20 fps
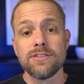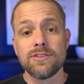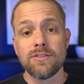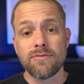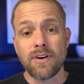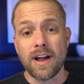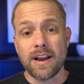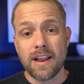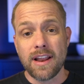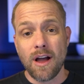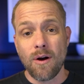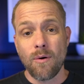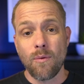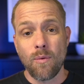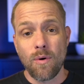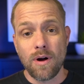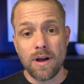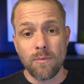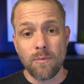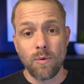to find out
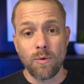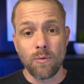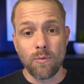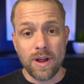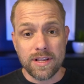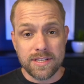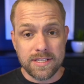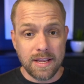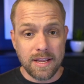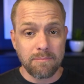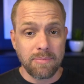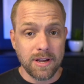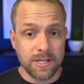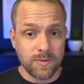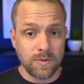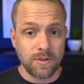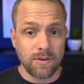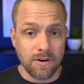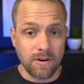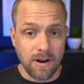what will resonate
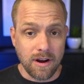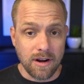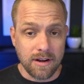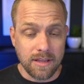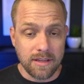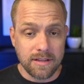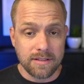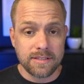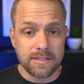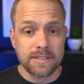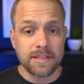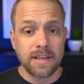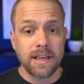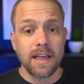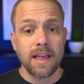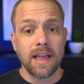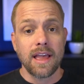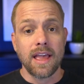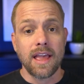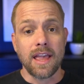best with your audience
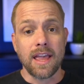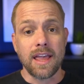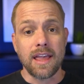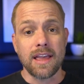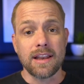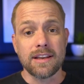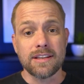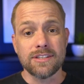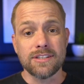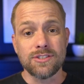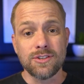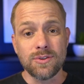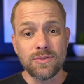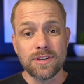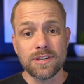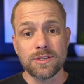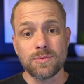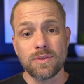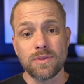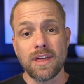and do
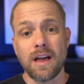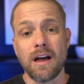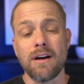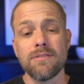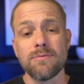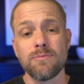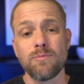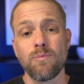this without